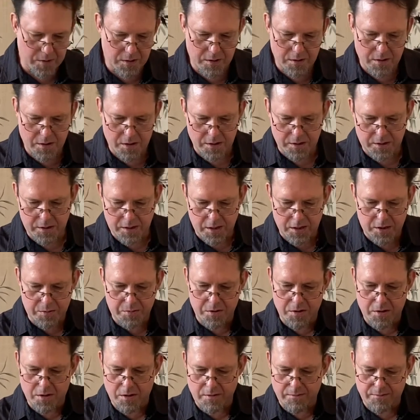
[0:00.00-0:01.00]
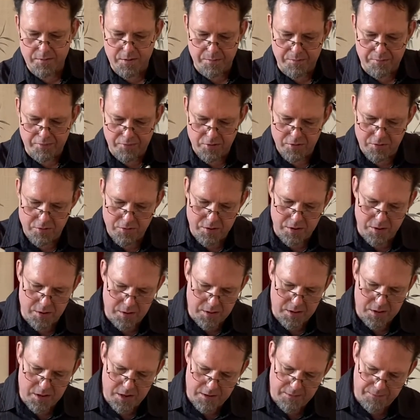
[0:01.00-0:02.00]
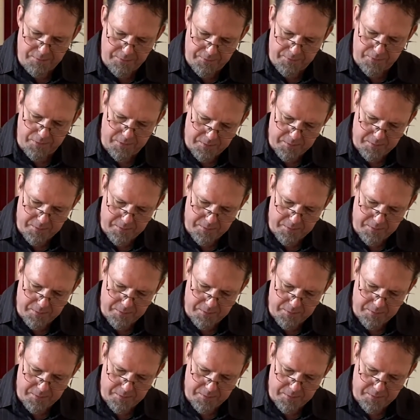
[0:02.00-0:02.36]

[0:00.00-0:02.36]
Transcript: assessment of the brewed leaf.